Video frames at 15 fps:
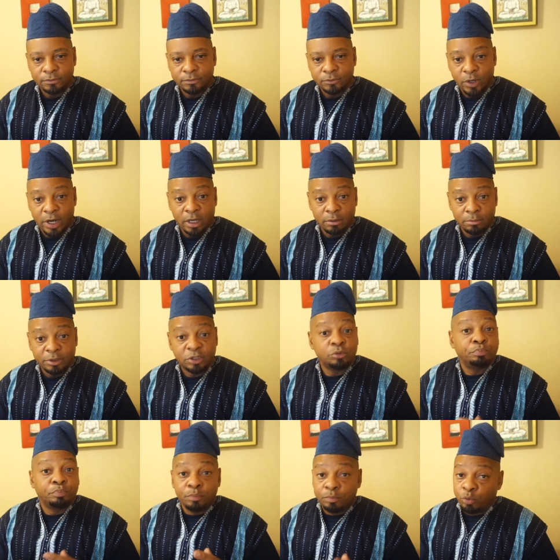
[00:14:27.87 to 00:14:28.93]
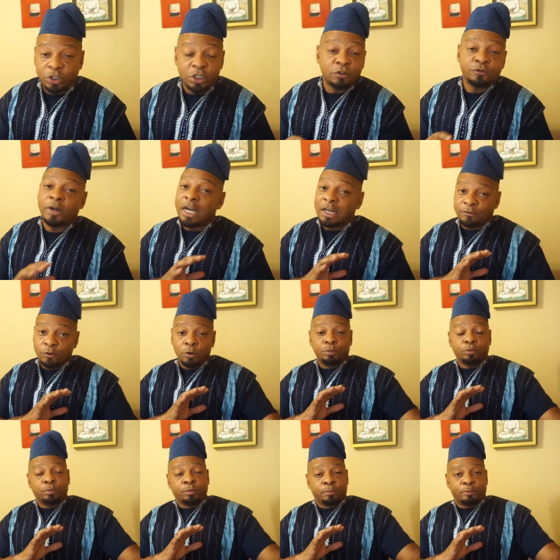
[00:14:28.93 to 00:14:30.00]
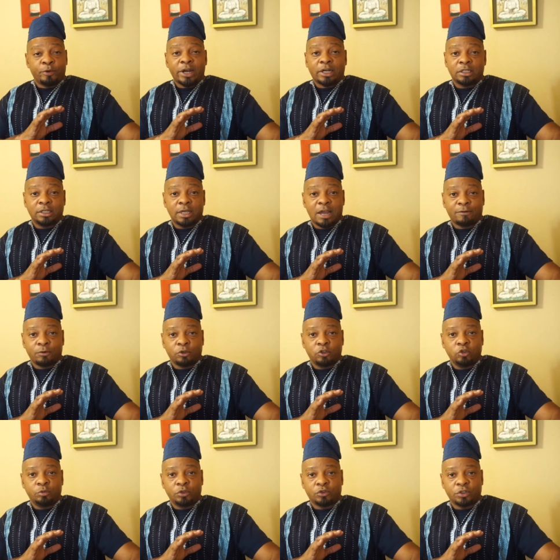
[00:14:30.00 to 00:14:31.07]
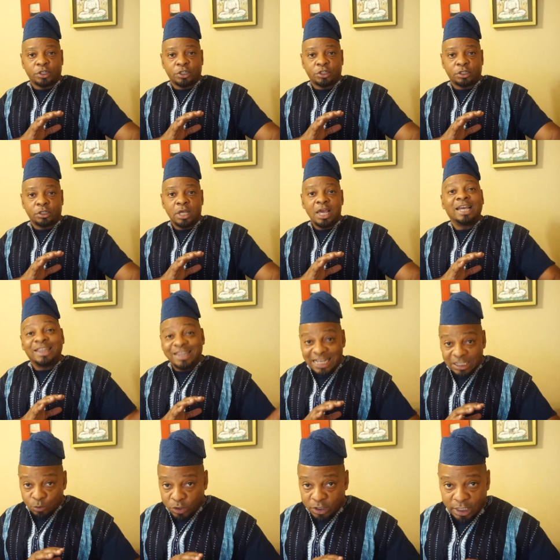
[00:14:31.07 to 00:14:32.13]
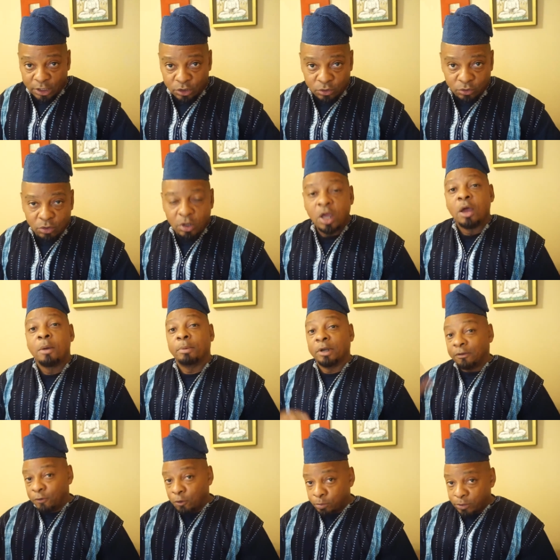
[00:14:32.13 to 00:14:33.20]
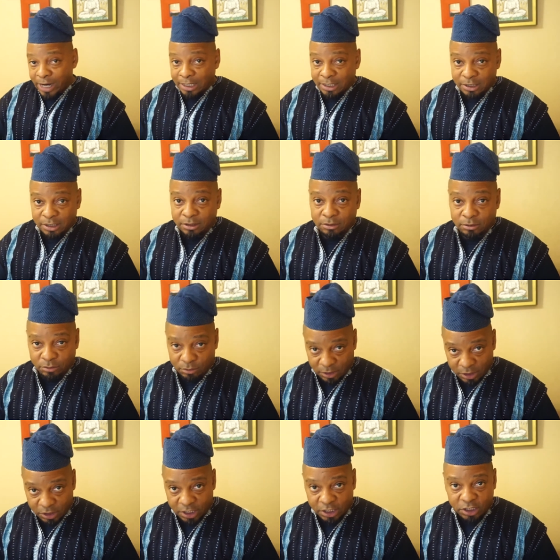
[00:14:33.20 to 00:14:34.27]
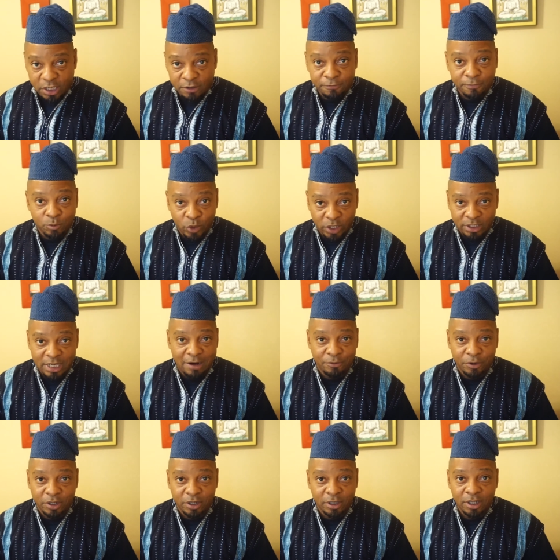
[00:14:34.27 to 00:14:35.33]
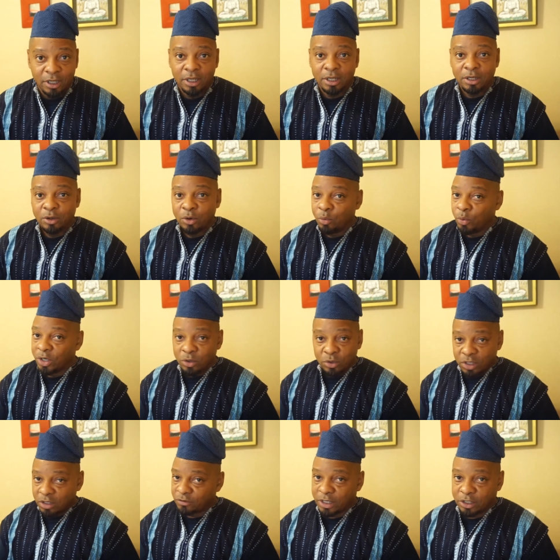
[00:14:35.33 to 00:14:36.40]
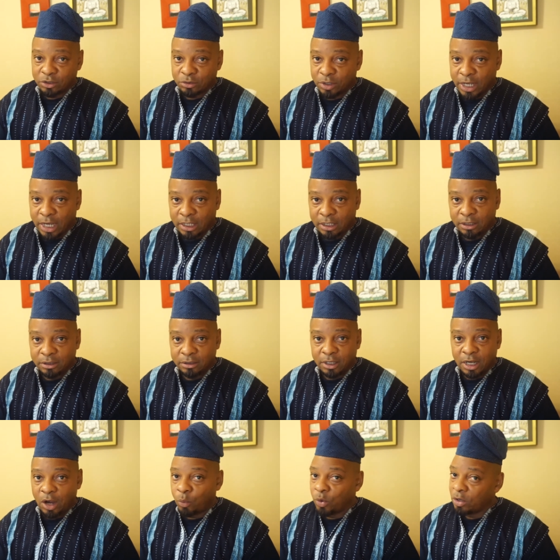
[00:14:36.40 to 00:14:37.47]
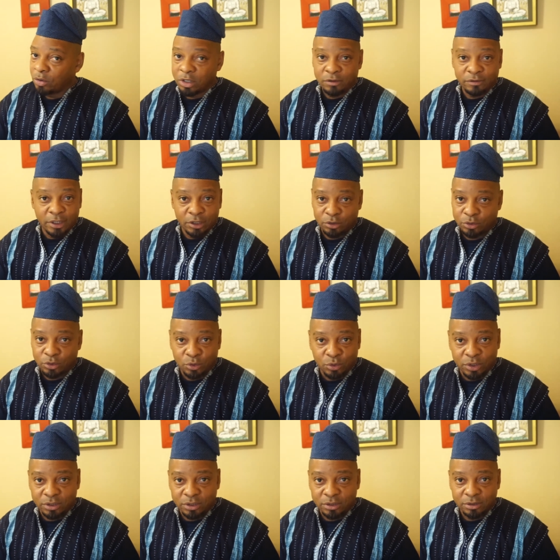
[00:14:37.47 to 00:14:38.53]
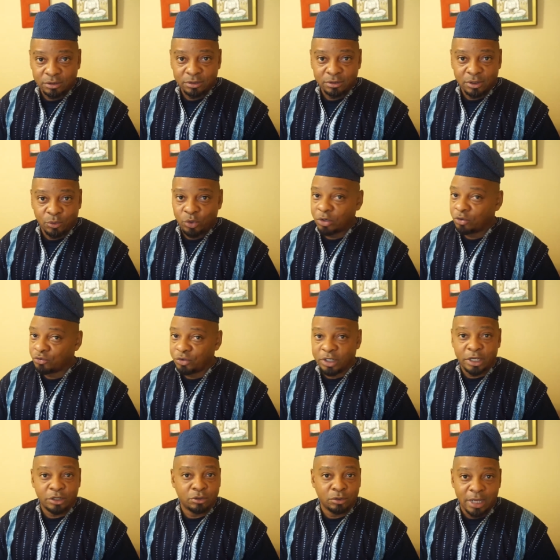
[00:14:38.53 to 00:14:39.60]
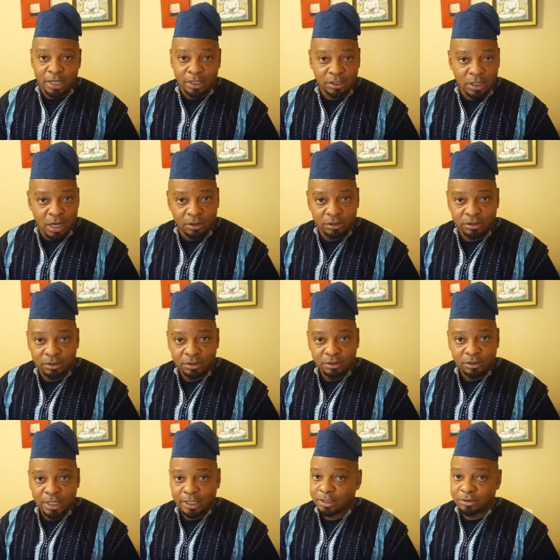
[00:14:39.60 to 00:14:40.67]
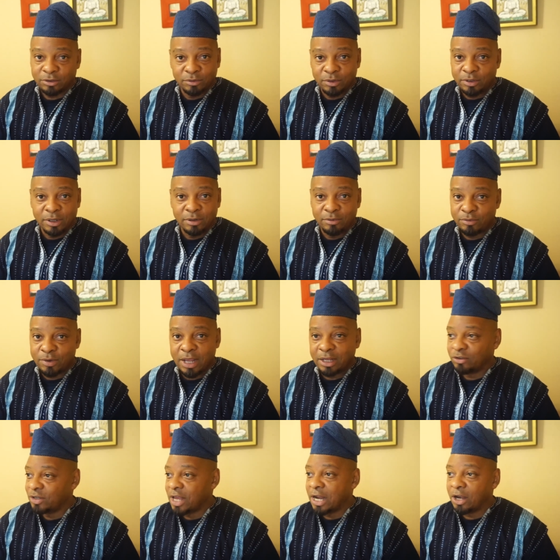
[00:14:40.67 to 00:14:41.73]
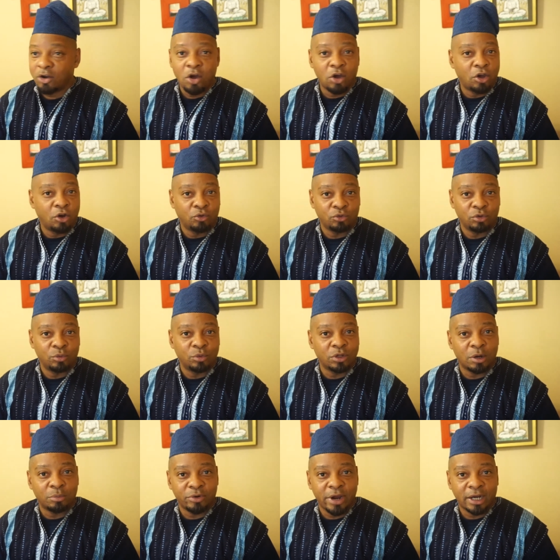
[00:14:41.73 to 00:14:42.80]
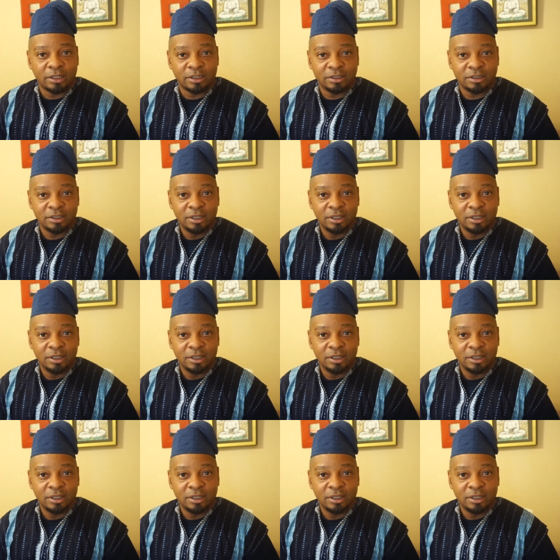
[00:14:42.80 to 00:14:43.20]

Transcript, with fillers: right? But which is fine if you practice the Afro-Cuban tradition, that's what they do. But if you practice Isheshe from West Africa, we don't give Eshu candy and we don't give Eshu toys. We don't treat Eshu like a child. That is, that is not at all congruent with our practice,